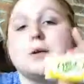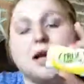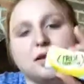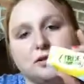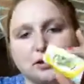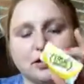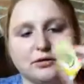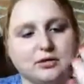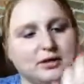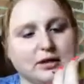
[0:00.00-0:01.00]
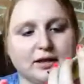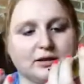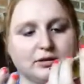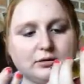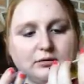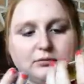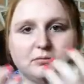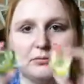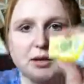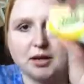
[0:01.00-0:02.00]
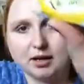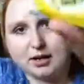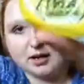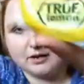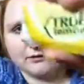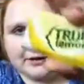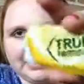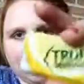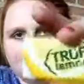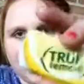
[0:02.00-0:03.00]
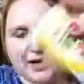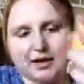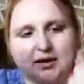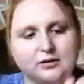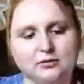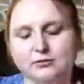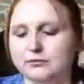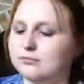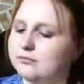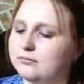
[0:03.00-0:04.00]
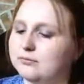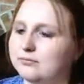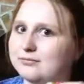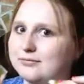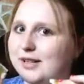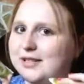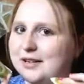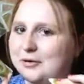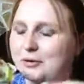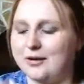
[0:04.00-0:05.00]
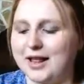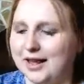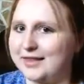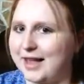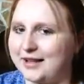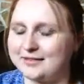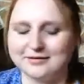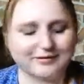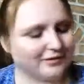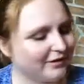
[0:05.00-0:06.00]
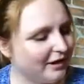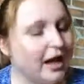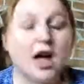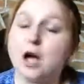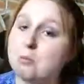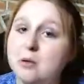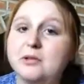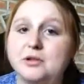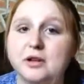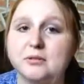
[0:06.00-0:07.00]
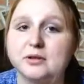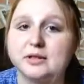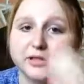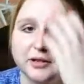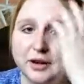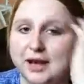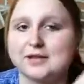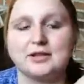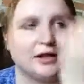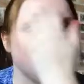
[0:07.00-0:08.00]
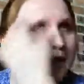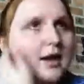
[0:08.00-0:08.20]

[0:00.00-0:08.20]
Okay, so these are just like little flavor packets. That's kind of cool. I like that. I'll probably try one of these later, actually.